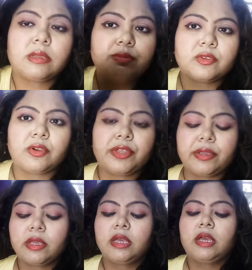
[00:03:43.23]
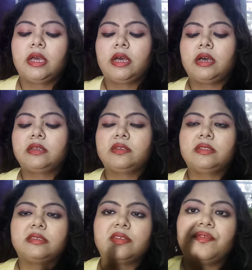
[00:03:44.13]
I'm sorry. So
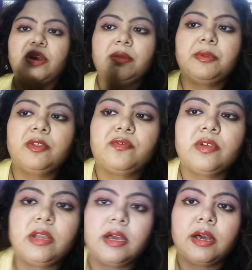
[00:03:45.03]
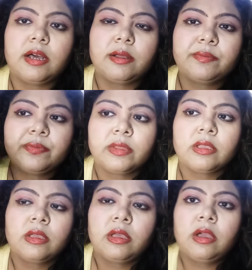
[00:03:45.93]
this is a very beautiful
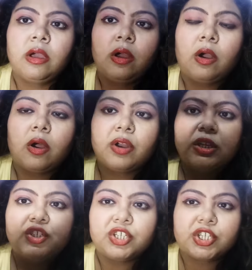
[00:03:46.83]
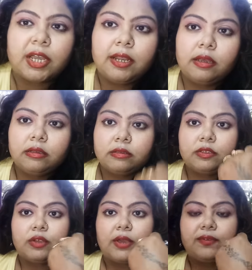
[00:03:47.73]
orangish color.
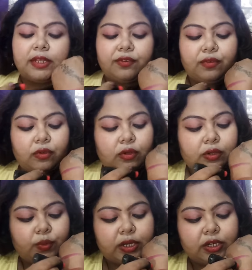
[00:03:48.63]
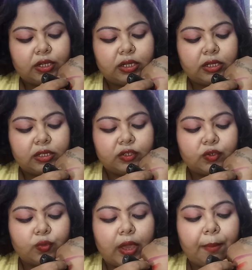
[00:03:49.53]
So I will give you a quick
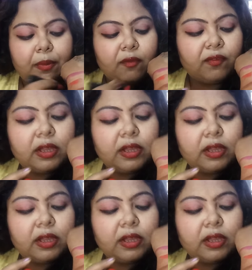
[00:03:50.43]
swap.